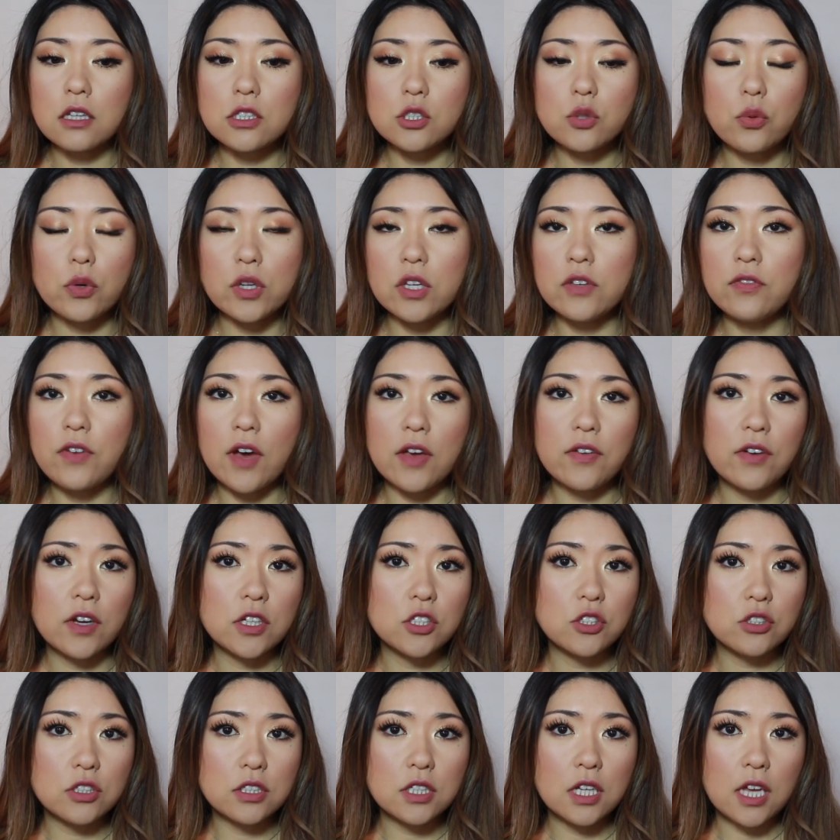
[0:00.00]

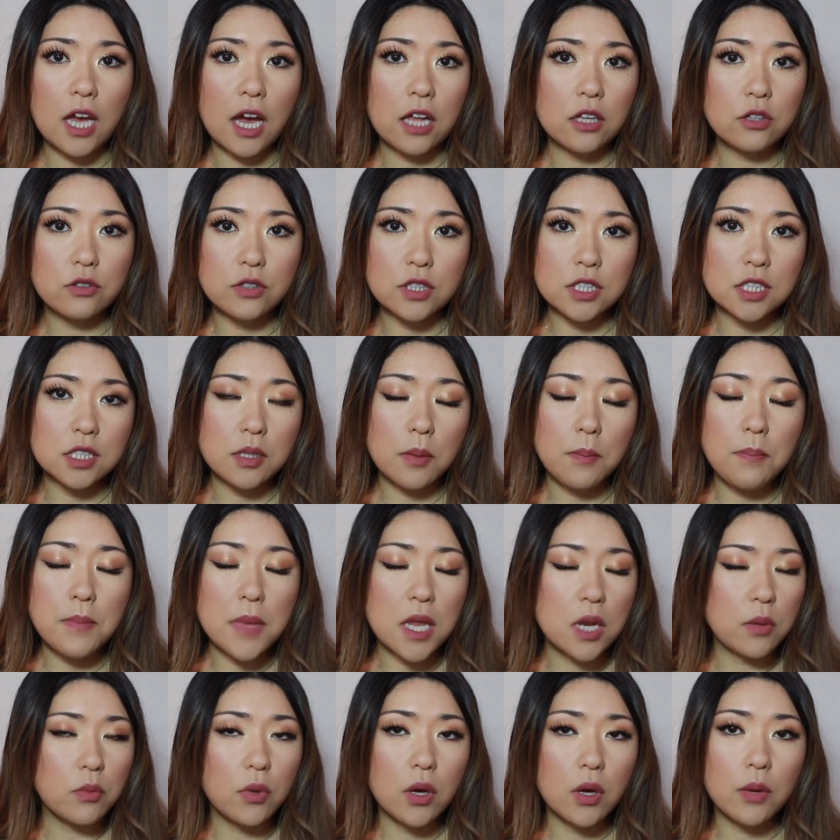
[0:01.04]
2,500 calories
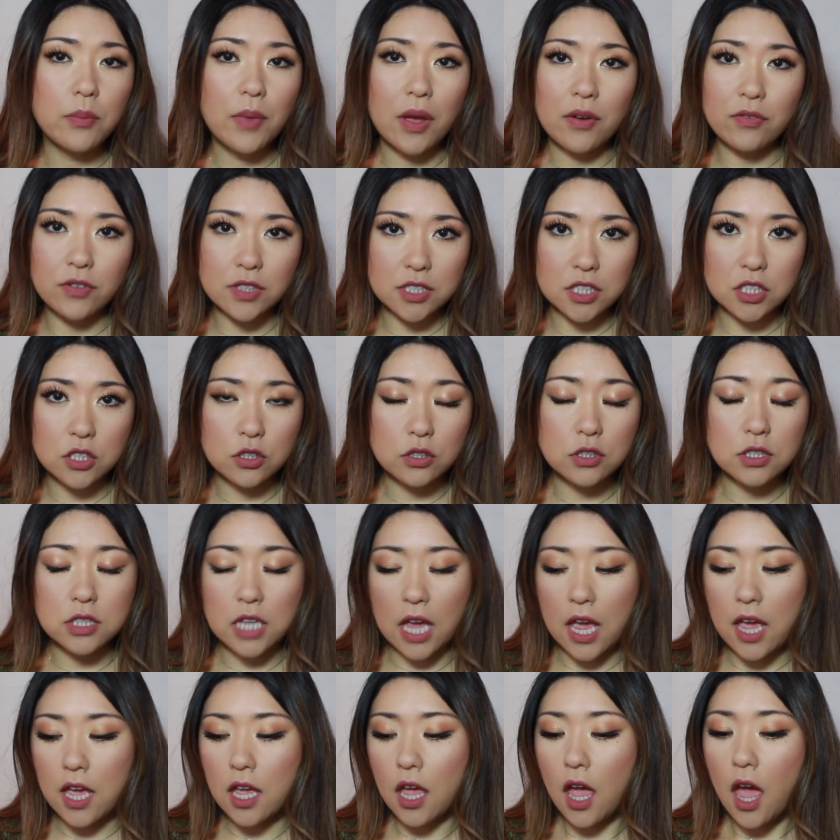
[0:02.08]
minimum every single
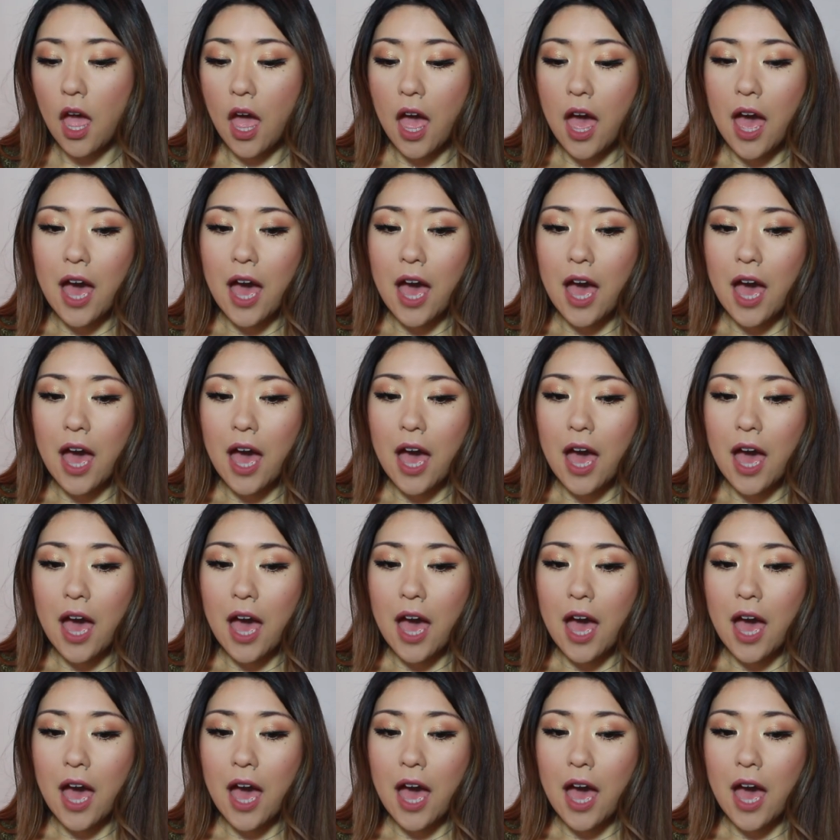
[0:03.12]
day.